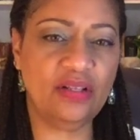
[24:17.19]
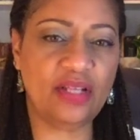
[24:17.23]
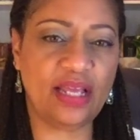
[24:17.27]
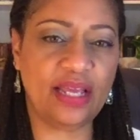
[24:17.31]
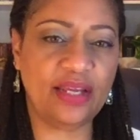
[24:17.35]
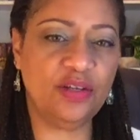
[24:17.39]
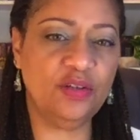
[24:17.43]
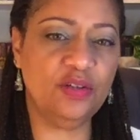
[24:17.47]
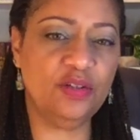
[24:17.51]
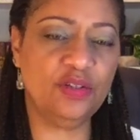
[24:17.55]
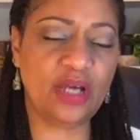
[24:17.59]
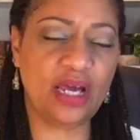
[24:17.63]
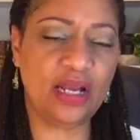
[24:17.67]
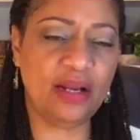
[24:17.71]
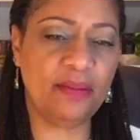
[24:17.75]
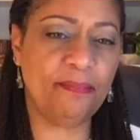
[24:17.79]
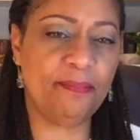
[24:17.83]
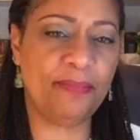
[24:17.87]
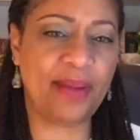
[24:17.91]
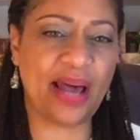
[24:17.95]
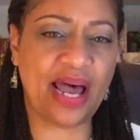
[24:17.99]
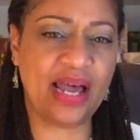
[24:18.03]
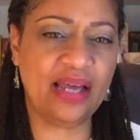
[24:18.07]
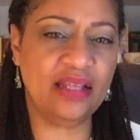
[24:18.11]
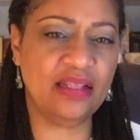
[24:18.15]
like you try to
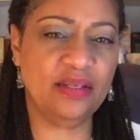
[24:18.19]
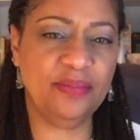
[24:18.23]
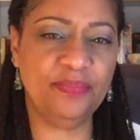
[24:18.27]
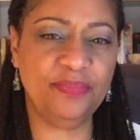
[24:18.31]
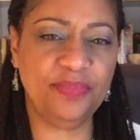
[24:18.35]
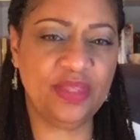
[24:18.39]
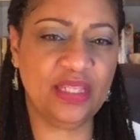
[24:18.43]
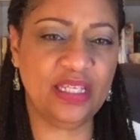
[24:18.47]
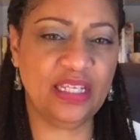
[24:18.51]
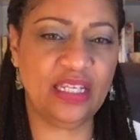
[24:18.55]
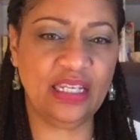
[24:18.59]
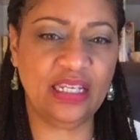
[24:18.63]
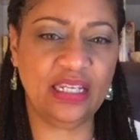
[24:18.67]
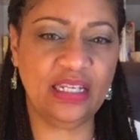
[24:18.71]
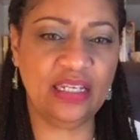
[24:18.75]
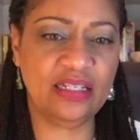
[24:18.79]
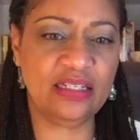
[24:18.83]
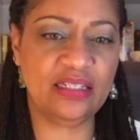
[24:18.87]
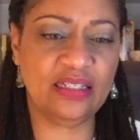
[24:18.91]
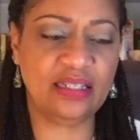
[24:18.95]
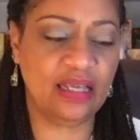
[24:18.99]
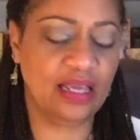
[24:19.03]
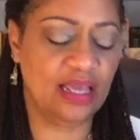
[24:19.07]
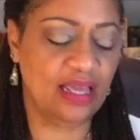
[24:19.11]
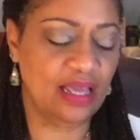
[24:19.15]
buy them things,
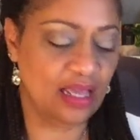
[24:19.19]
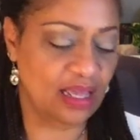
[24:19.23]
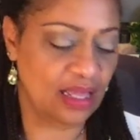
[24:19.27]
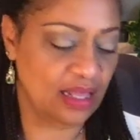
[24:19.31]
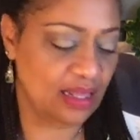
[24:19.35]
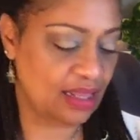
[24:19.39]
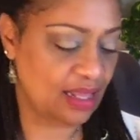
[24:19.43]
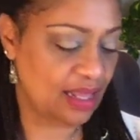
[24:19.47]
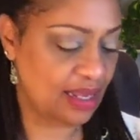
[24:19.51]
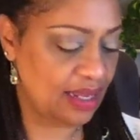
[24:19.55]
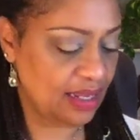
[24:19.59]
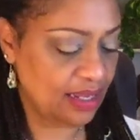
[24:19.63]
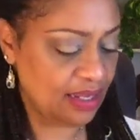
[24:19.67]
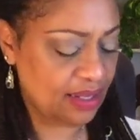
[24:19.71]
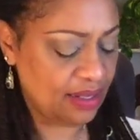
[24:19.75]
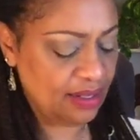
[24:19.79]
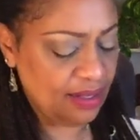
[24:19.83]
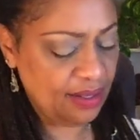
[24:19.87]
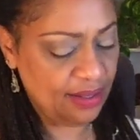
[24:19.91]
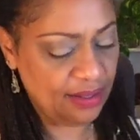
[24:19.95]
like